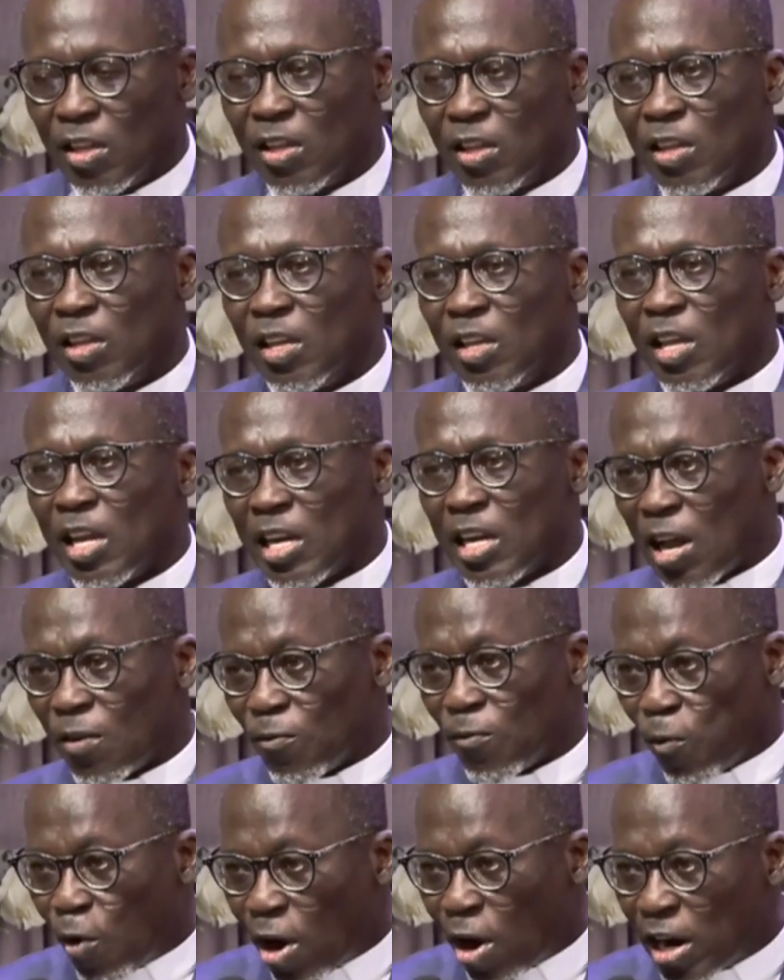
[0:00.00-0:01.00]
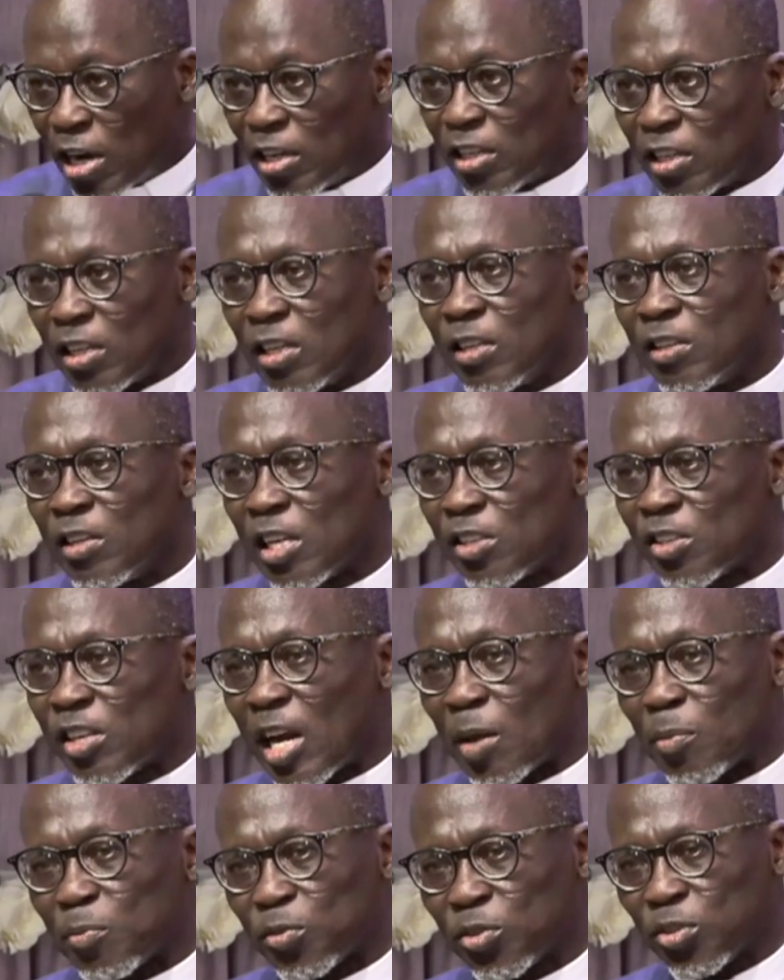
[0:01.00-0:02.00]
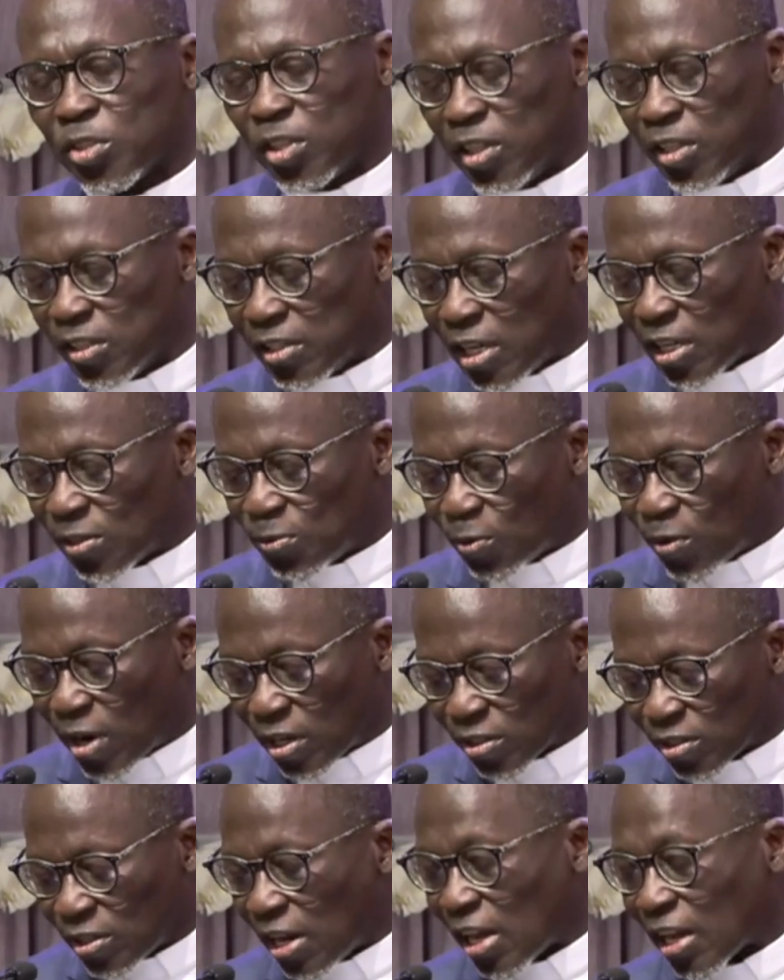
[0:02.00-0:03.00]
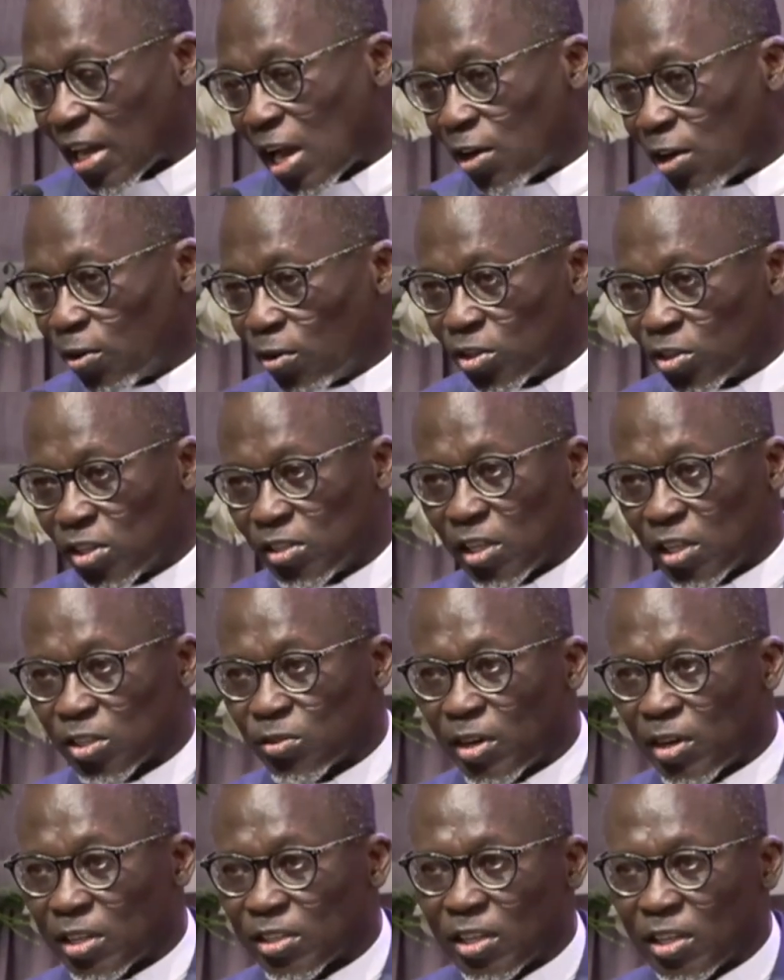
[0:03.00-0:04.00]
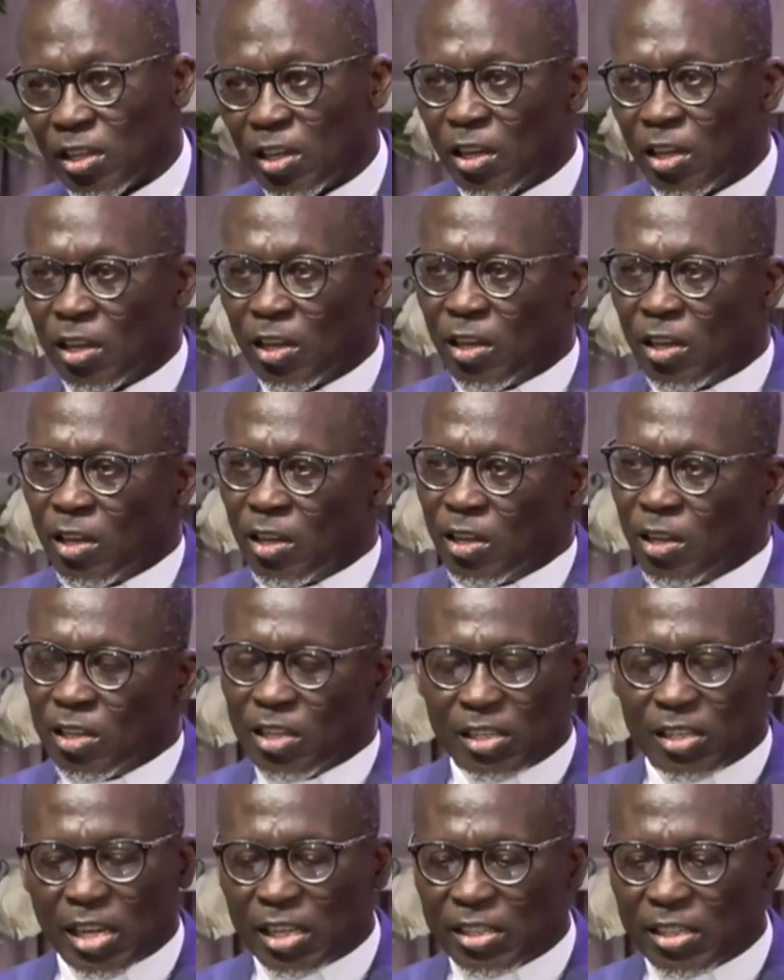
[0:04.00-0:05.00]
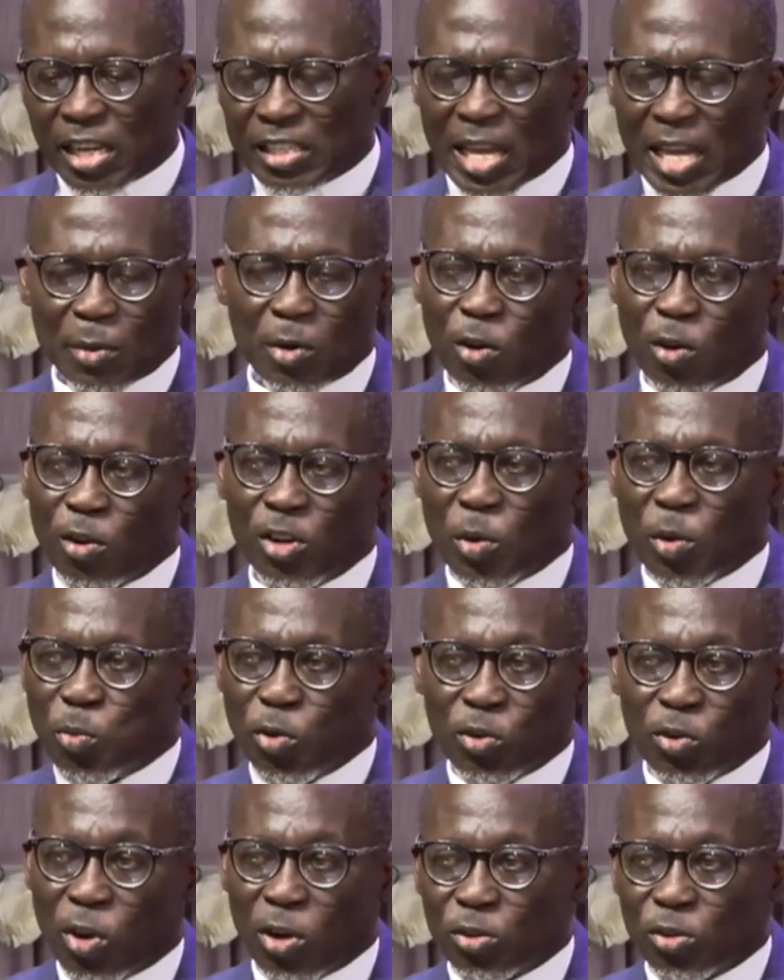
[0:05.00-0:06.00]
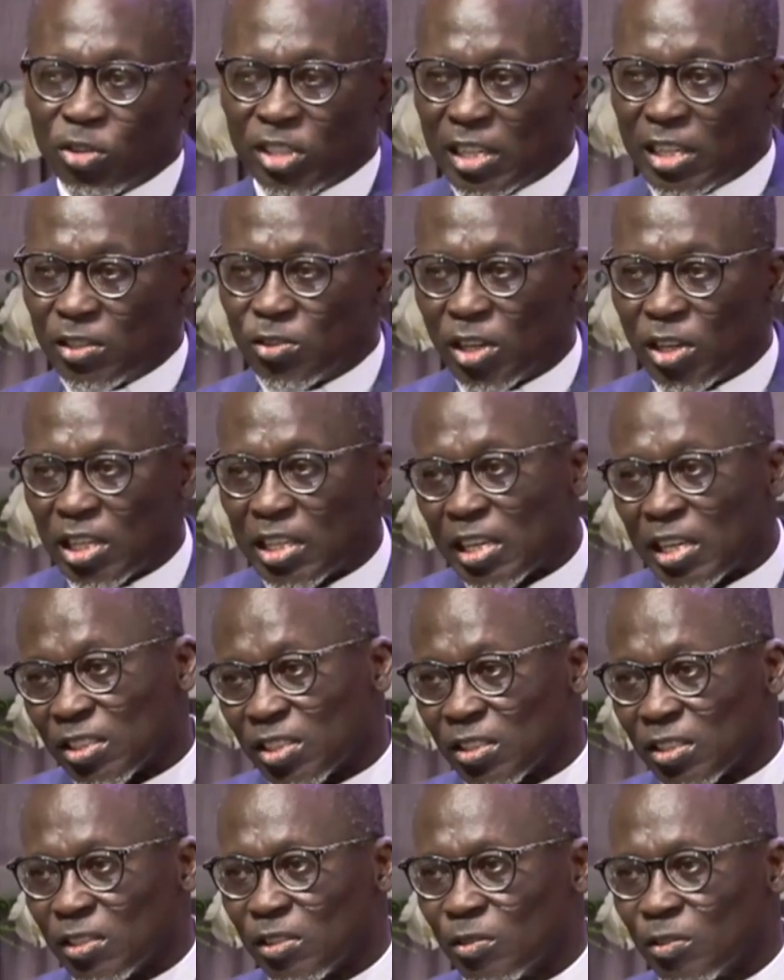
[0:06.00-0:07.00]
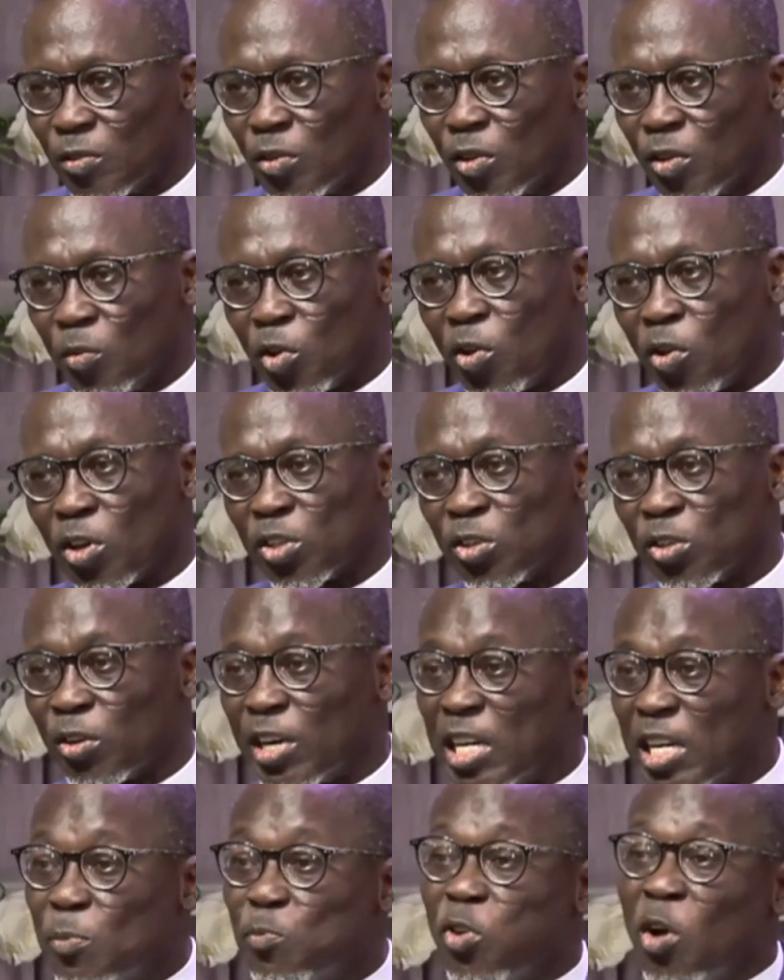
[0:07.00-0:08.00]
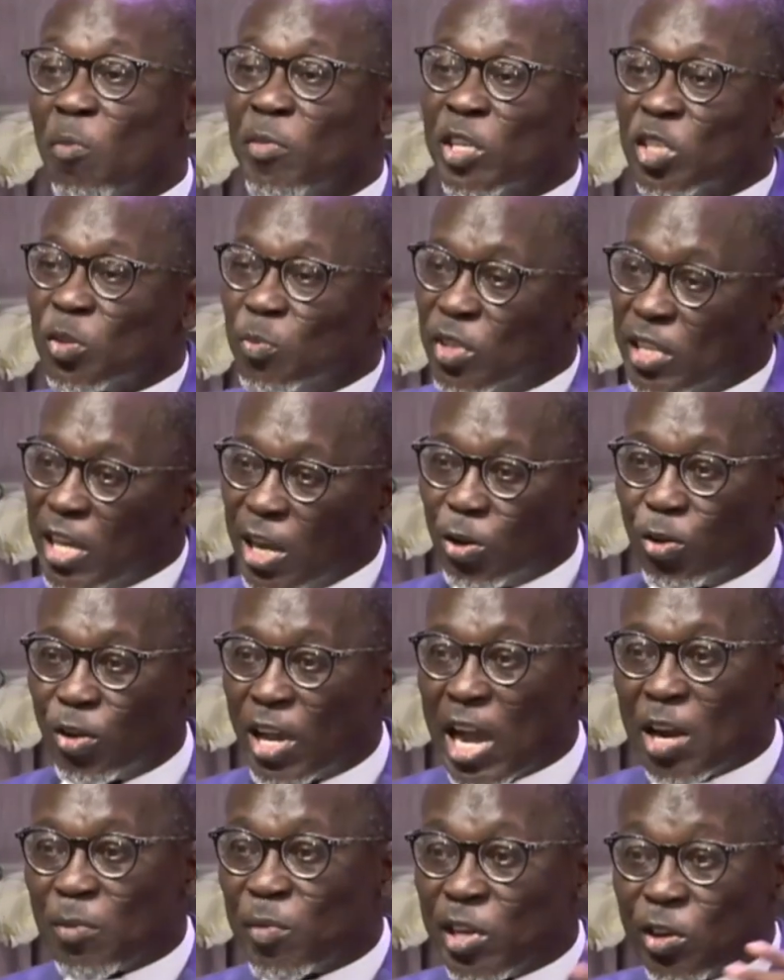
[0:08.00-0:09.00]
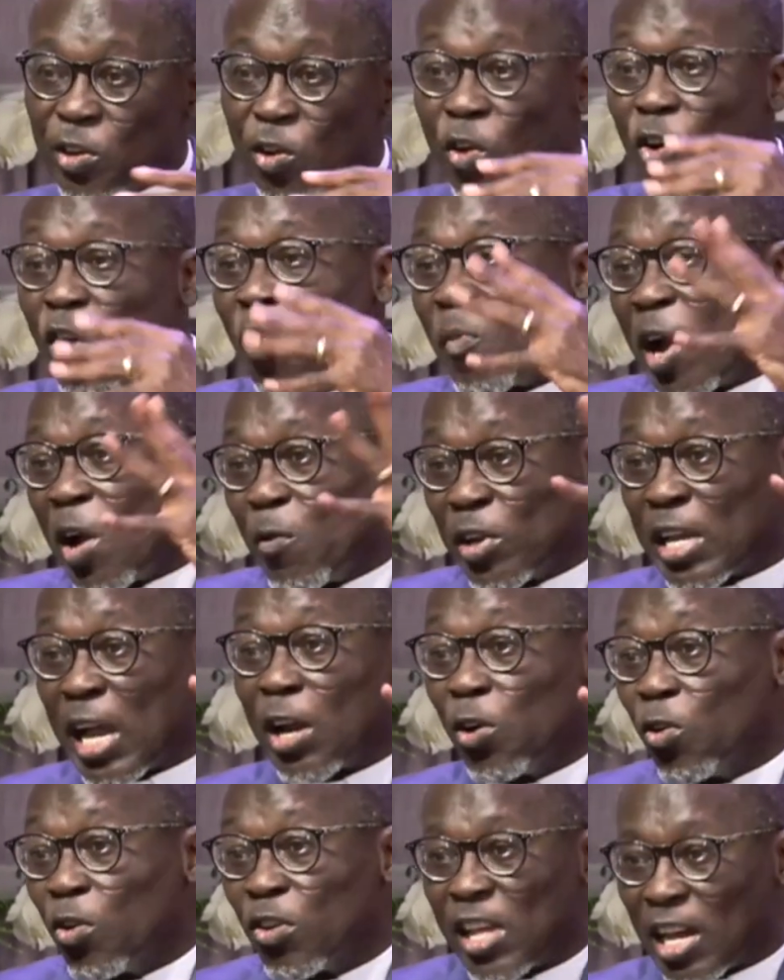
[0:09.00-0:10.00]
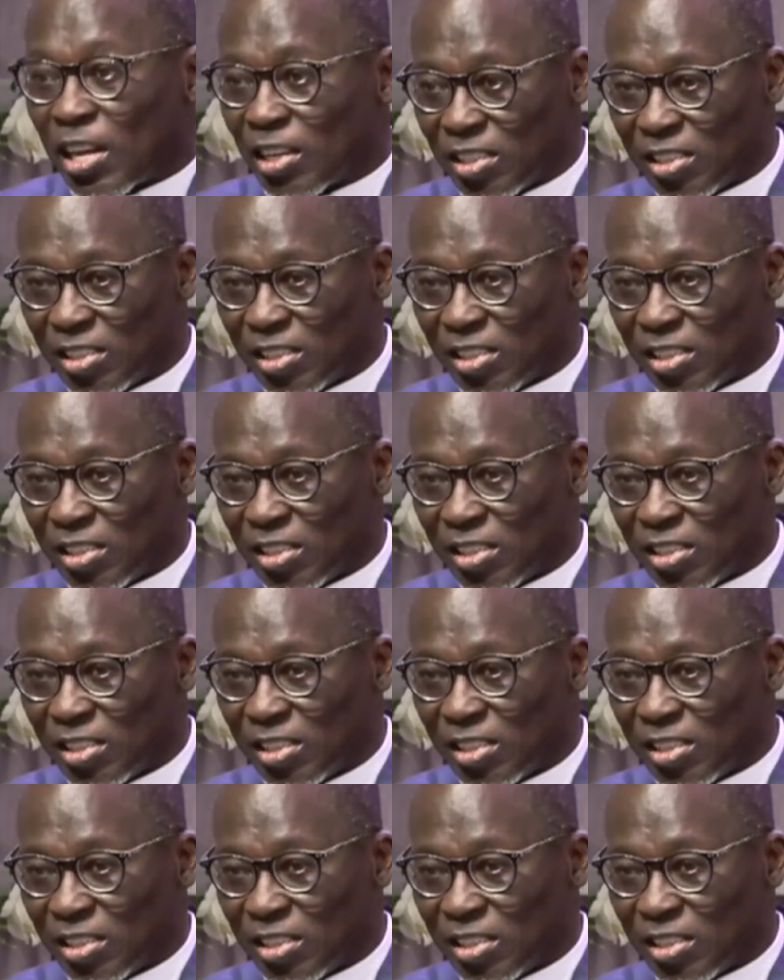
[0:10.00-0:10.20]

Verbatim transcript: and avoid the traps he sets for us, like our Lord Jesus Christ. Jesus says, I'm not going to put God to the test, because he already promised me that he'll guide me in all my ways. I know that.